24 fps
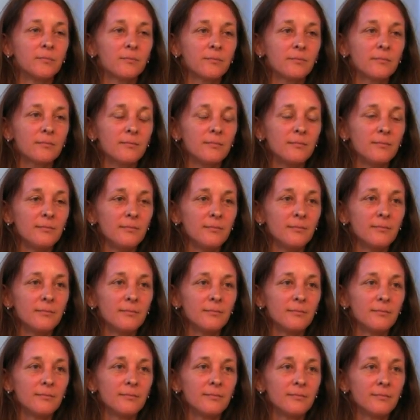
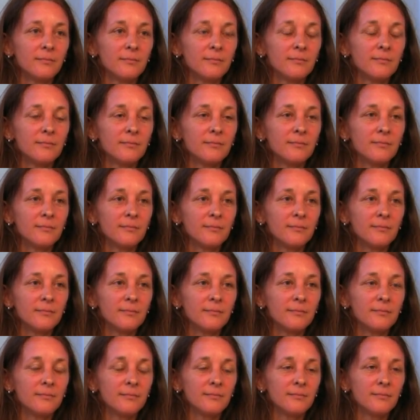
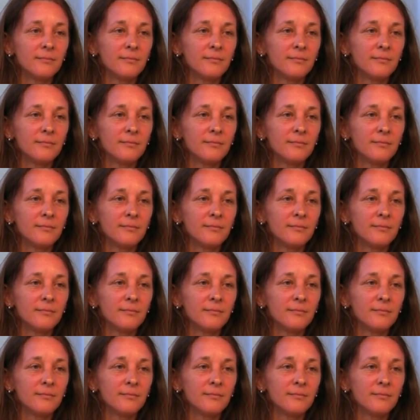(no one is talking)